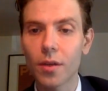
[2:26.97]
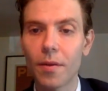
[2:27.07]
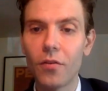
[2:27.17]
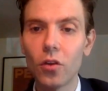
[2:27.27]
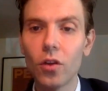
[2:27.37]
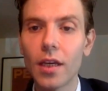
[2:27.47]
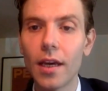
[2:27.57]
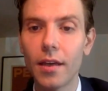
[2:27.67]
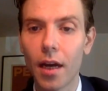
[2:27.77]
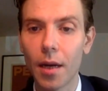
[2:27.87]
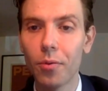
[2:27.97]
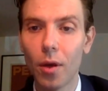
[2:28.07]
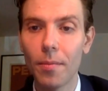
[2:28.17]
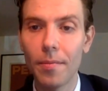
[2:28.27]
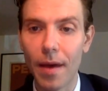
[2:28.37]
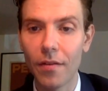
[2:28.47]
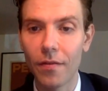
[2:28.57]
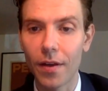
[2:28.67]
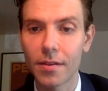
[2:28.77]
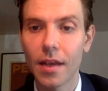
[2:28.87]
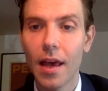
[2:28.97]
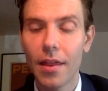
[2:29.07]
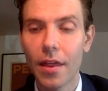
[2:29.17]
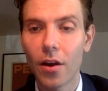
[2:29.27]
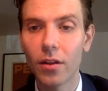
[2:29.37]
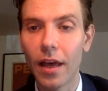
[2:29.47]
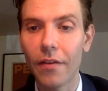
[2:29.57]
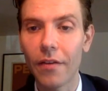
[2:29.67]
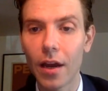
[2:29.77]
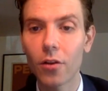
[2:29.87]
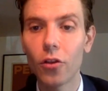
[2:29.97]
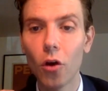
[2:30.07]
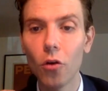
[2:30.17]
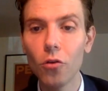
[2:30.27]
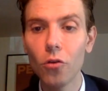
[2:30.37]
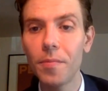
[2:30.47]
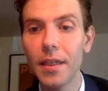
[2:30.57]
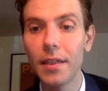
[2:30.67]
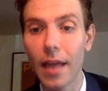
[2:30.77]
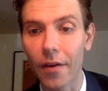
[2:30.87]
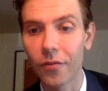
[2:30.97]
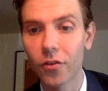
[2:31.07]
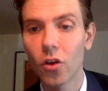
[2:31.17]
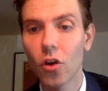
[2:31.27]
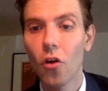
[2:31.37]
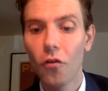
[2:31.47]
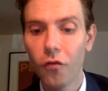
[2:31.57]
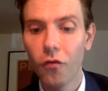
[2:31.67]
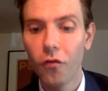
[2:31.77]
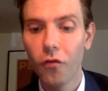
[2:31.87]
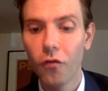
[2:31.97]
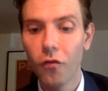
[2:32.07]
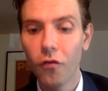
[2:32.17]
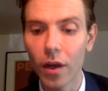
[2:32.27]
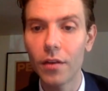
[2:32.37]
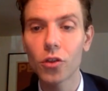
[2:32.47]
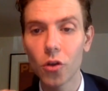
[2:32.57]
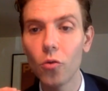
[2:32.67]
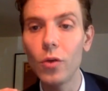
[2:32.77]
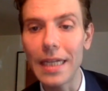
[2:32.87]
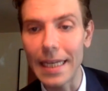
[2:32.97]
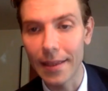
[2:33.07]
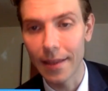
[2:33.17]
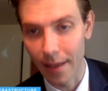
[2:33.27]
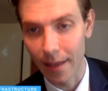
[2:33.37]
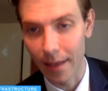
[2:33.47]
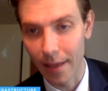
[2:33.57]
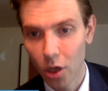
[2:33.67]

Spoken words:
If you're looking at the unemployment benefits that are left there, those should be left for individuals who need them,